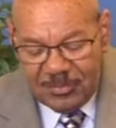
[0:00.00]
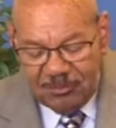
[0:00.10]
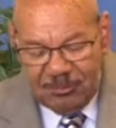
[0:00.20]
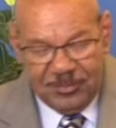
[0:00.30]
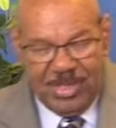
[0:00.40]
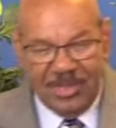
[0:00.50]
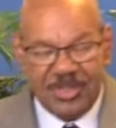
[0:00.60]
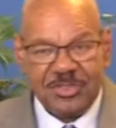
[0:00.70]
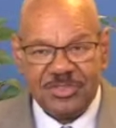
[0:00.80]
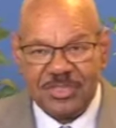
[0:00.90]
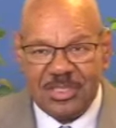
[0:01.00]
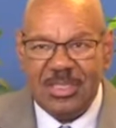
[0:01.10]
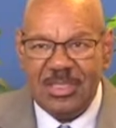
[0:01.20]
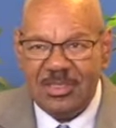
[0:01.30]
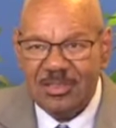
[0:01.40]
Now this is the
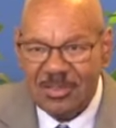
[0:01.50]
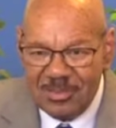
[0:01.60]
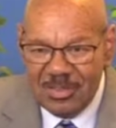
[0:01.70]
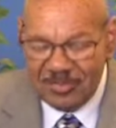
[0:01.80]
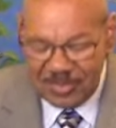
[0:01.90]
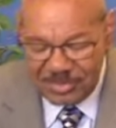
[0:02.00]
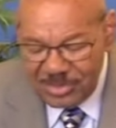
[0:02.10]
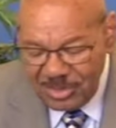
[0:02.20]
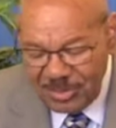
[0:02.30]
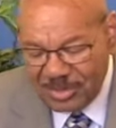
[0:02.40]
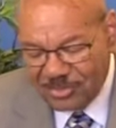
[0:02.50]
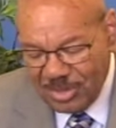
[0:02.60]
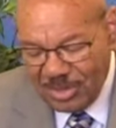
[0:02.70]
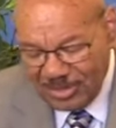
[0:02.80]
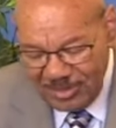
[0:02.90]
king of the Assyrians
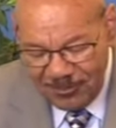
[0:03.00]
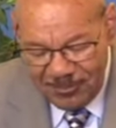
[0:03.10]
talking.